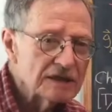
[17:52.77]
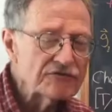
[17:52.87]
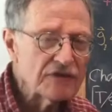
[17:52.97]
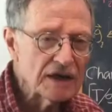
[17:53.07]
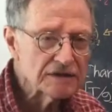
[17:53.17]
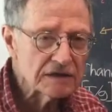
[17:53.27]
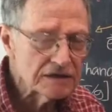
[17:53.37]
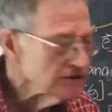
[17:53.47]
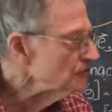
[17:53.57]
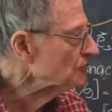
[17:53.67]
defines a
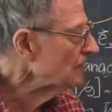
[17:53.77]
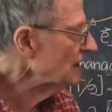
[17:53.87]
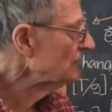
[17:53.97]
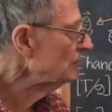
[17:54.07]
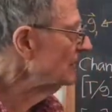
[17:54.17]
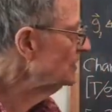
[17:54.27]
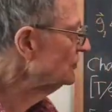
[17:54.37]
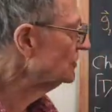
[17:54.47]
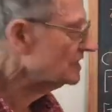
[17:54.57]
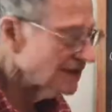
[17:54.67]
linear transformation